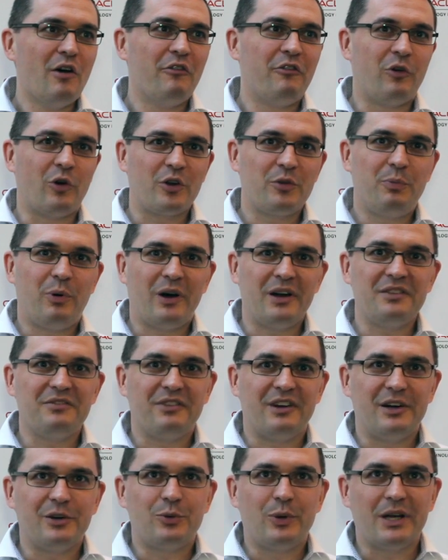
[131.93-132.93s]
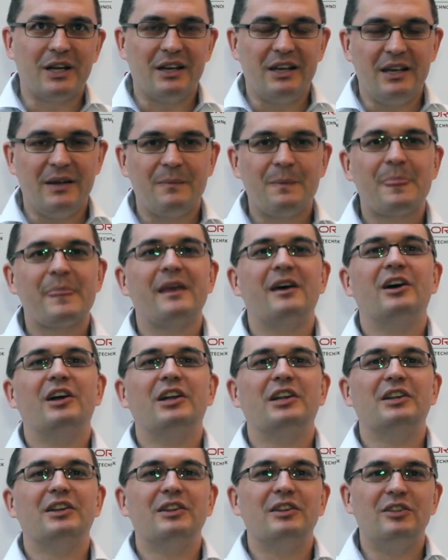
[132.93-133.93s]
Fourth point, very quickly,
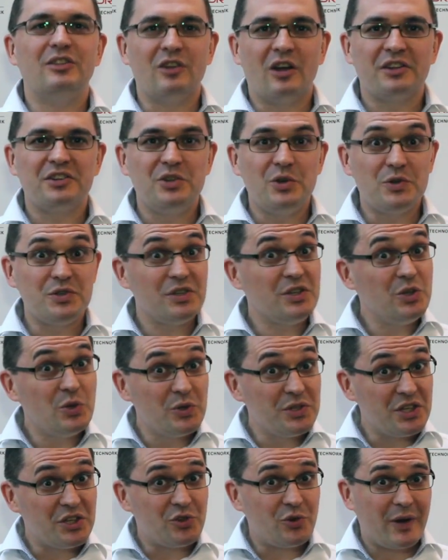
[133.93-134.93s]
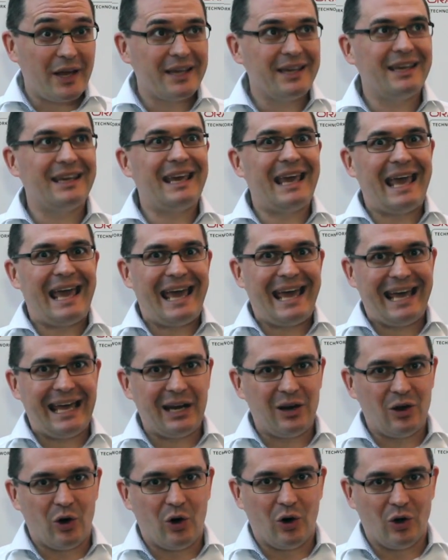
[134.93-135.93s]
not using usage tracking
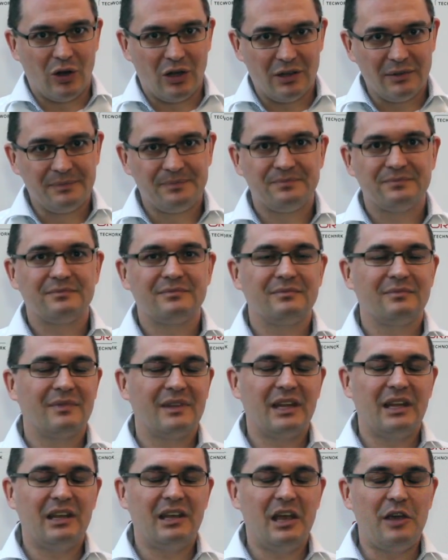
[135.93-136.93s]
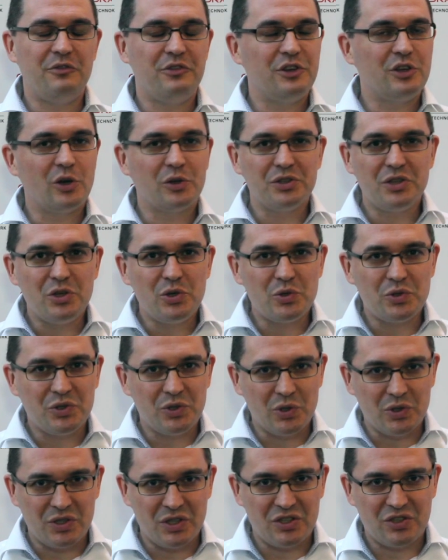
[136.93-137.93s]
at all. If you don't use
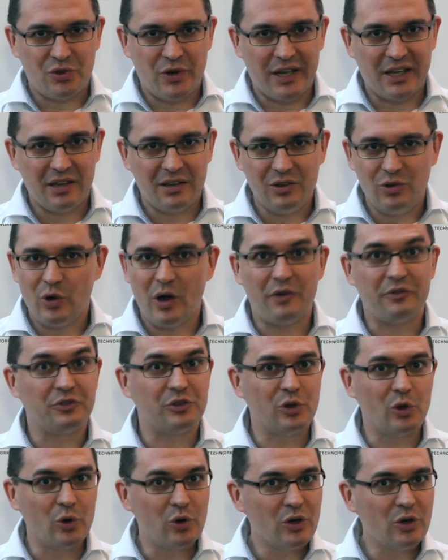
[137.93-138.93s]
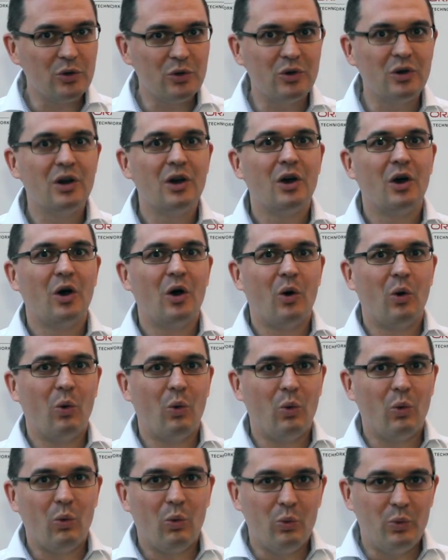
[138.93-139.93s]
usage tracking, you have no clue
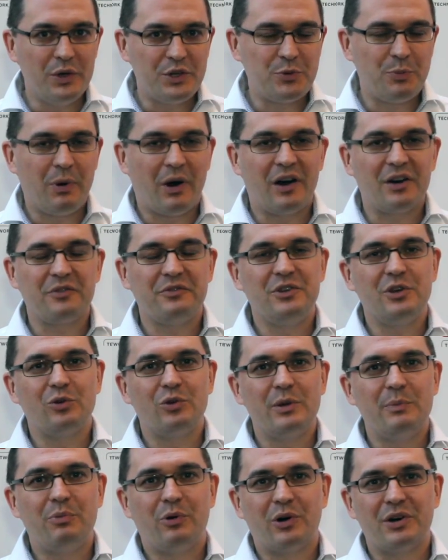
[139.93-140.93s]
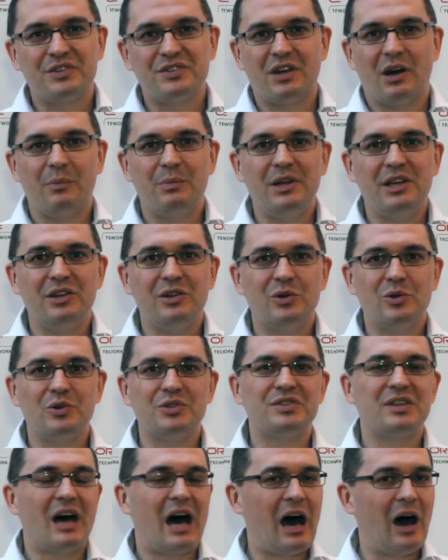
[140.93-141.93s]
which part of your reports are being
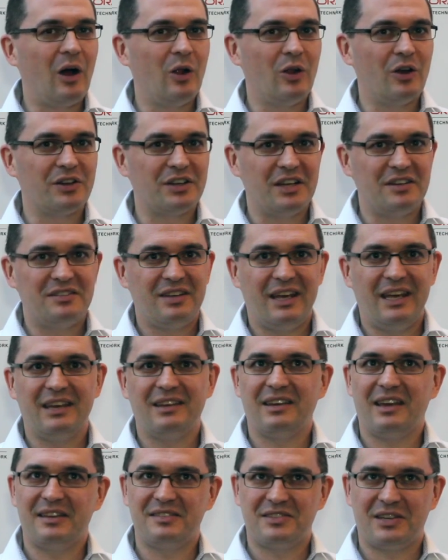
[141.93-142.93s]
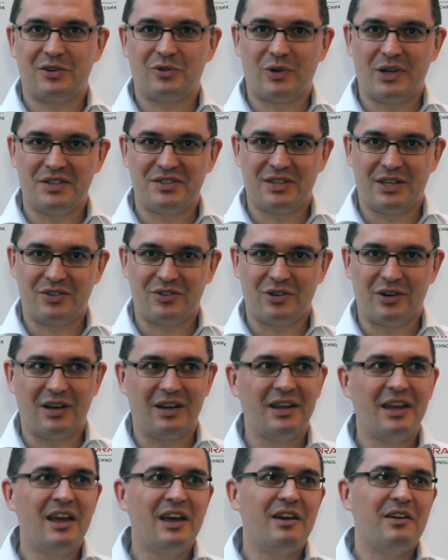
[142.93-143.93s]
used, how long they take, etc. etc.
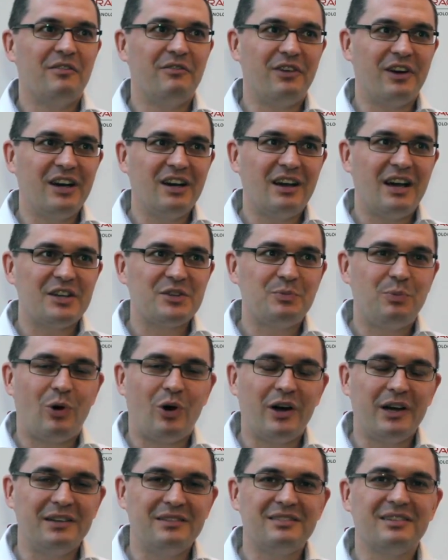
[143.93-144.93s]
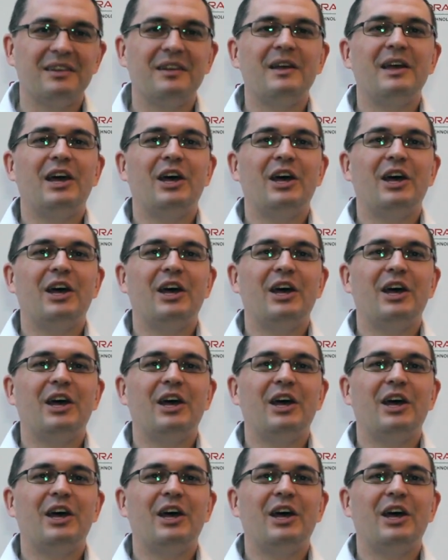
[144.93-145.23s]
Very last point,